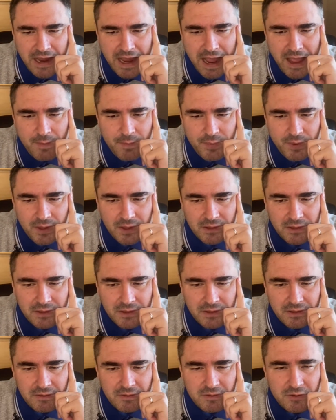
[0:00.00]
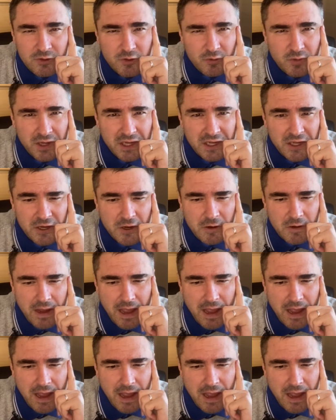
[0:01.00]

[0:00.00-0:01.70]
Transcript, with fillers: happen during your